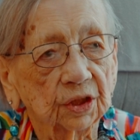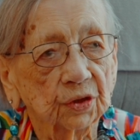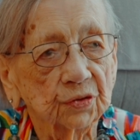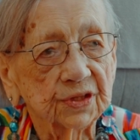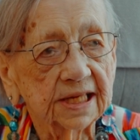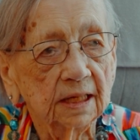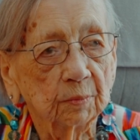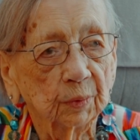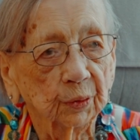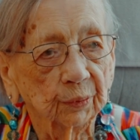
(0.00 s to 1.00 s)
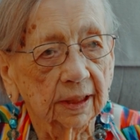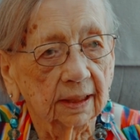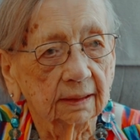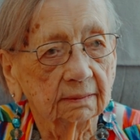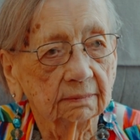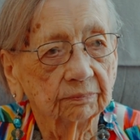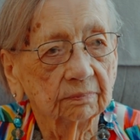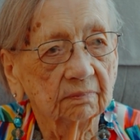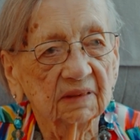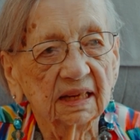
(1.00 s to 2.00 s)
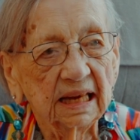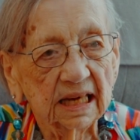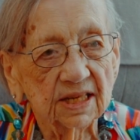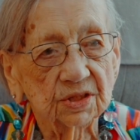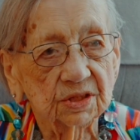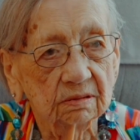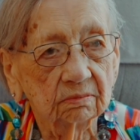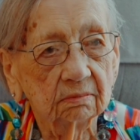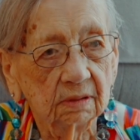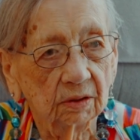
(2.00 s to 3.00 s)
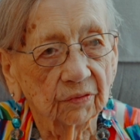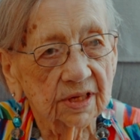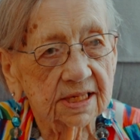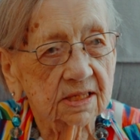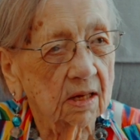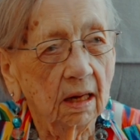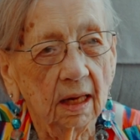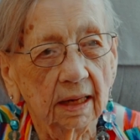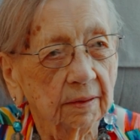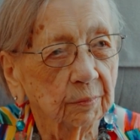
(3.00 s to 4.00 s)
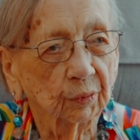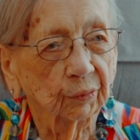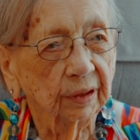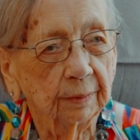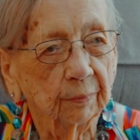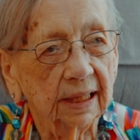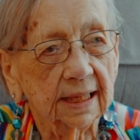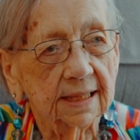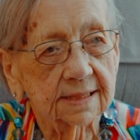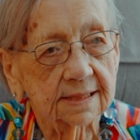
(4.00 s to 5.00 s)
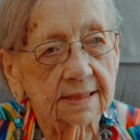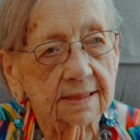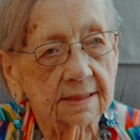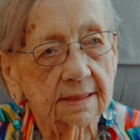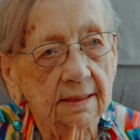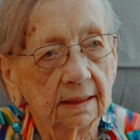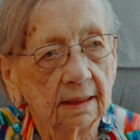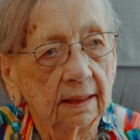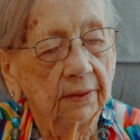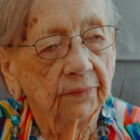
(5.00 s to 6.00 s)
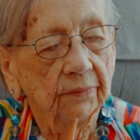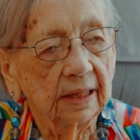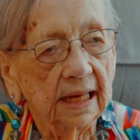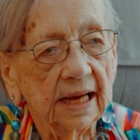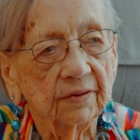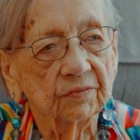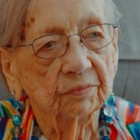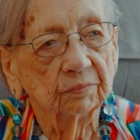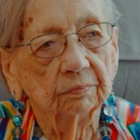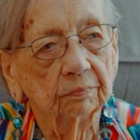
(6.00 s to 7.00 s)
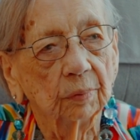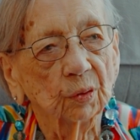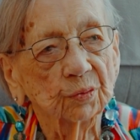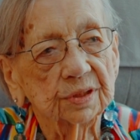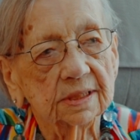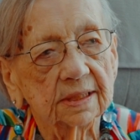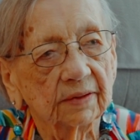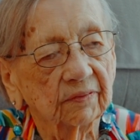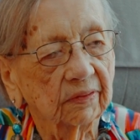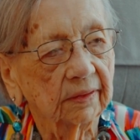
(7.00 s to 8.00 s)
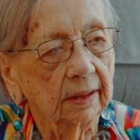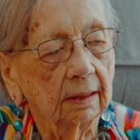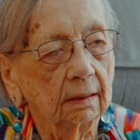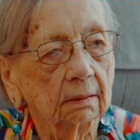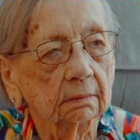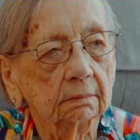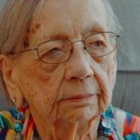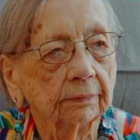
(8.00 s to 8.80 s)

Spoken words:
to go sailboating? They had, this is all on the Marine bases. They have boats and everything,